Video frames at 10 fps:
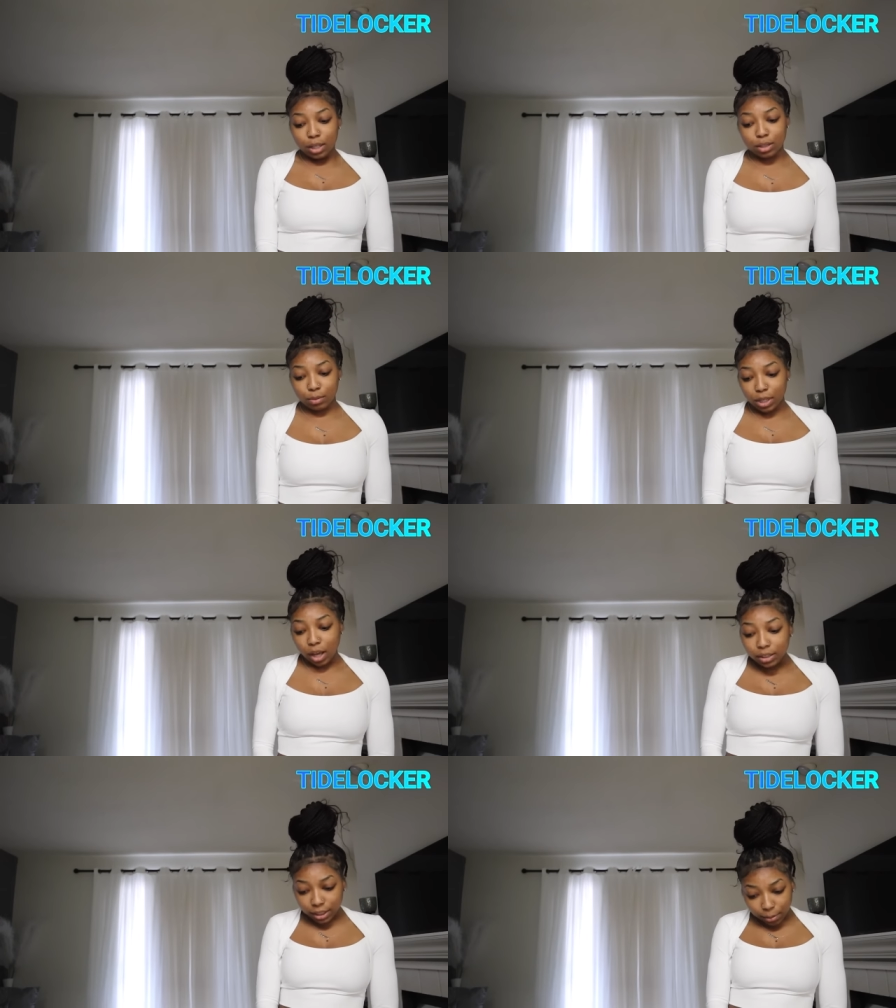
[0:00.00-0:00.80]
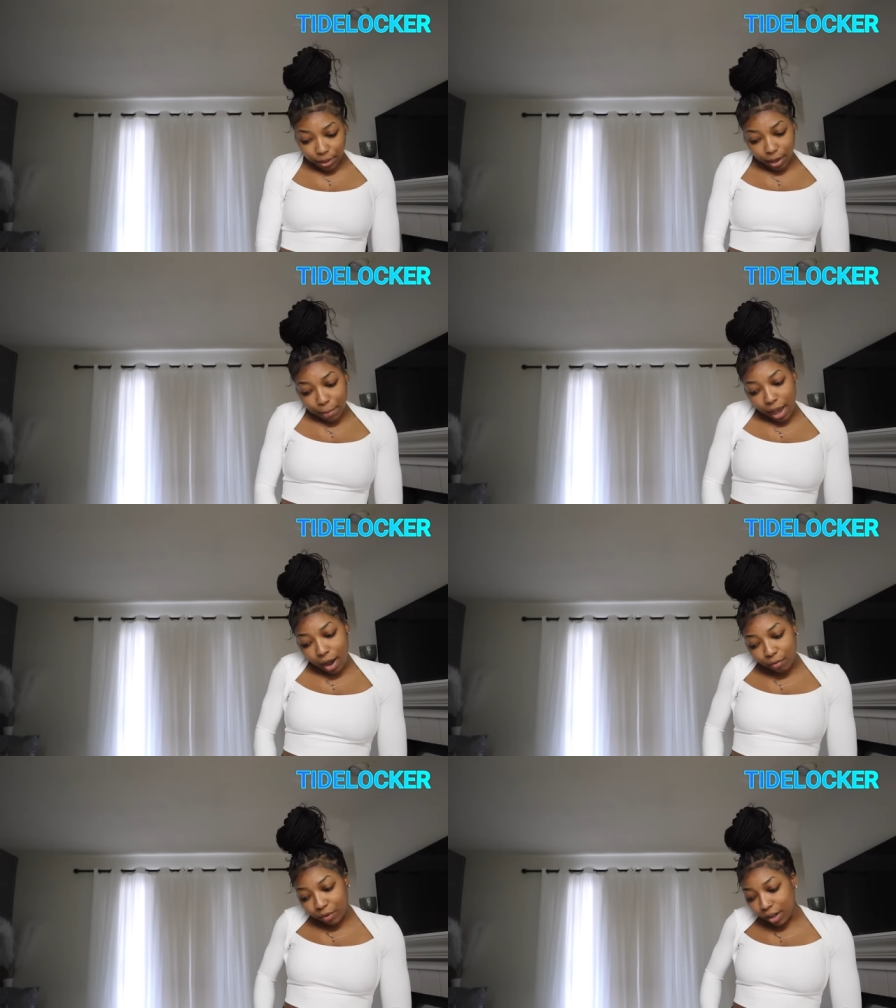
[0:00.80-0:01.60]
So when y'all see me in my
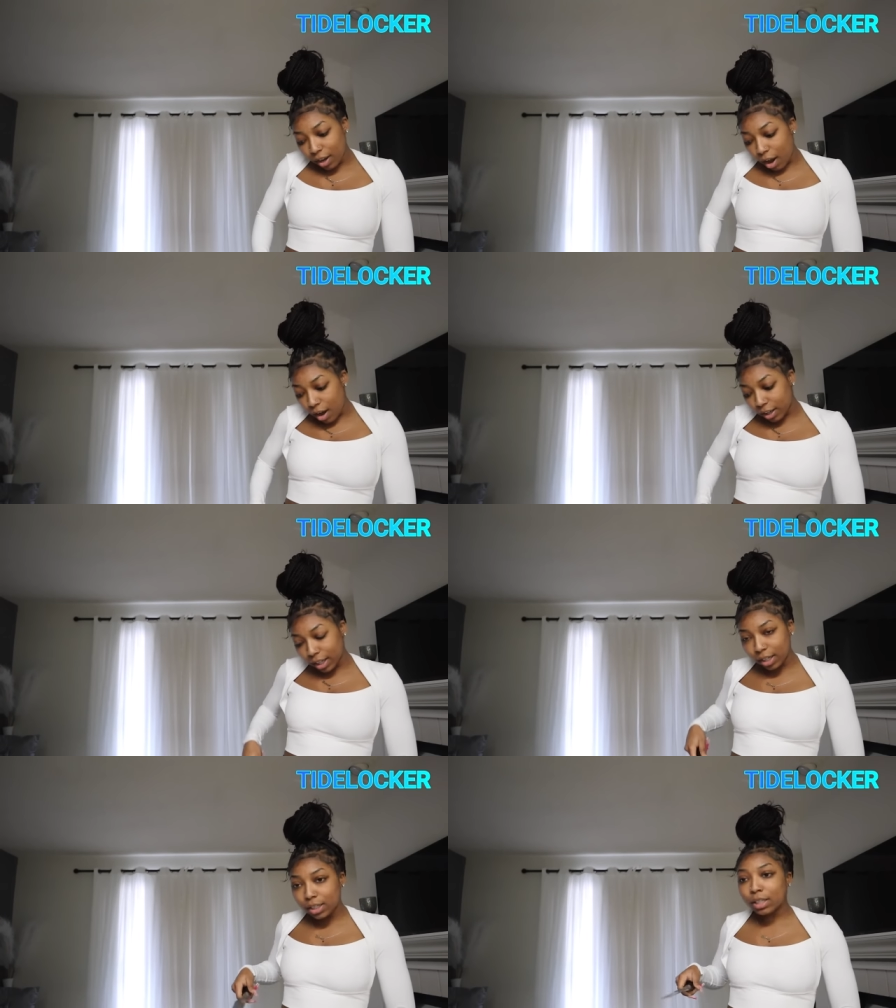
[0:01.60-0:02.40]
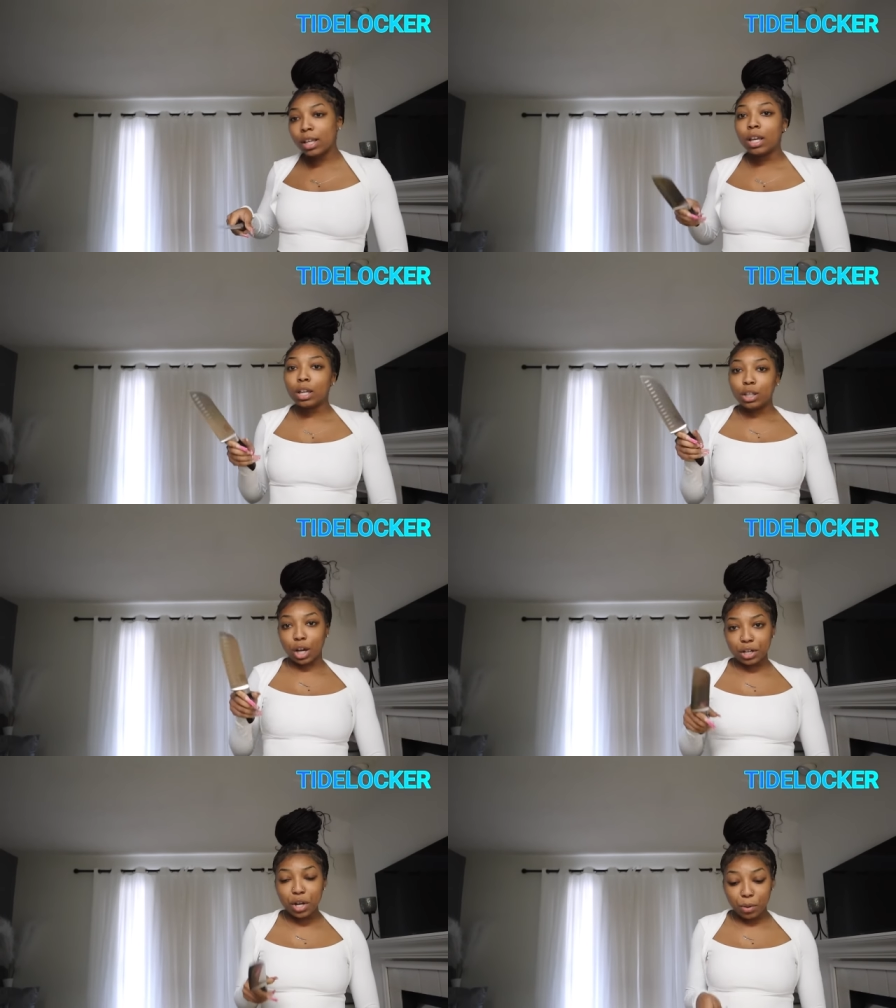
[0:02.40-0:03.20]
outfit in August,
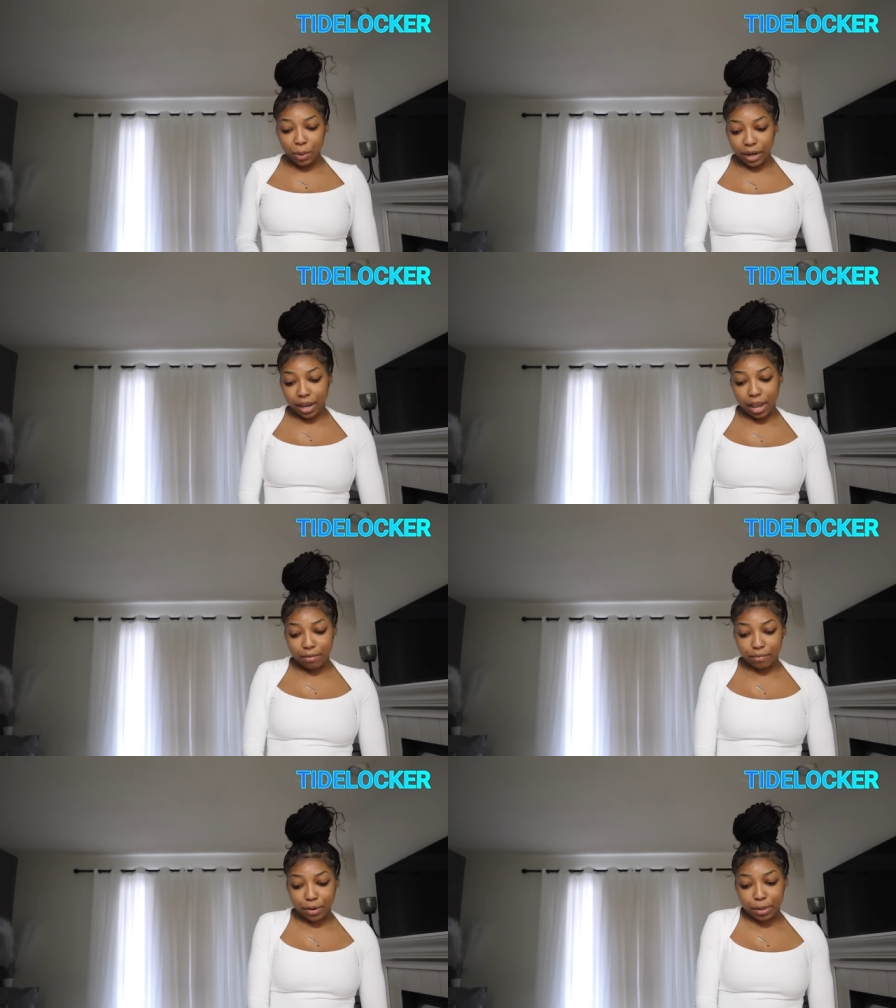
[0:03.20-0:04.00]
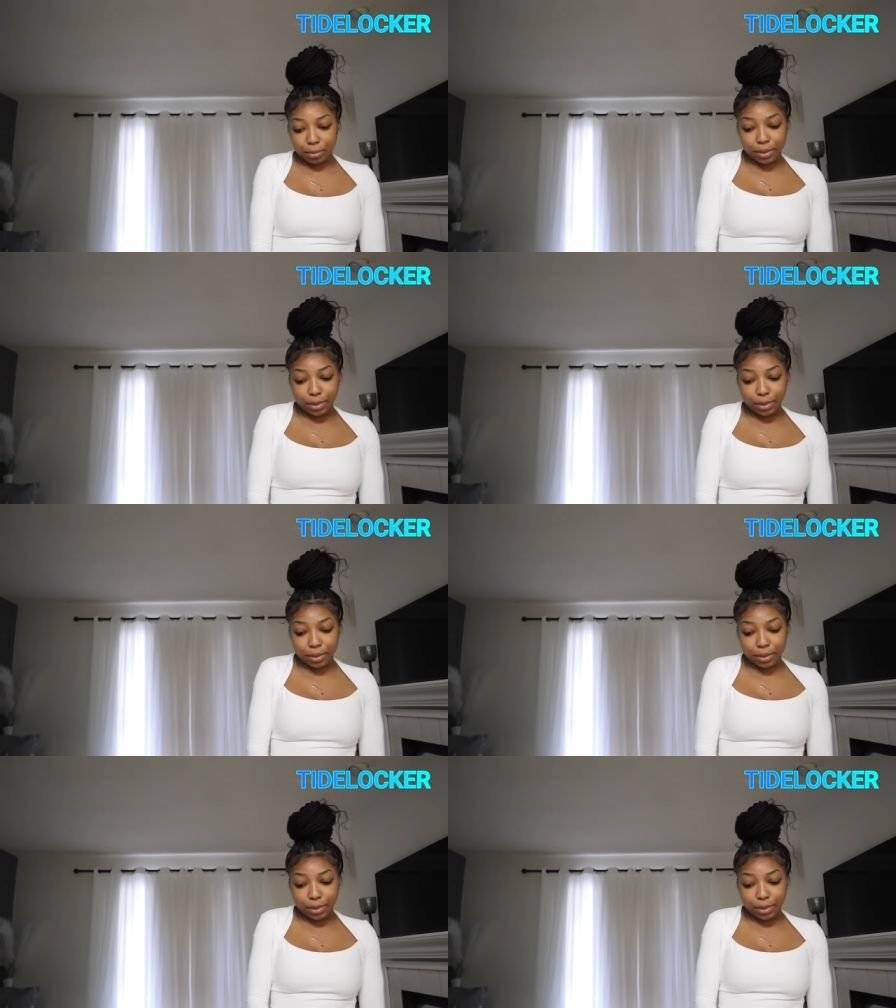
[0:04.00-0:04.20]
y'all know where it came from.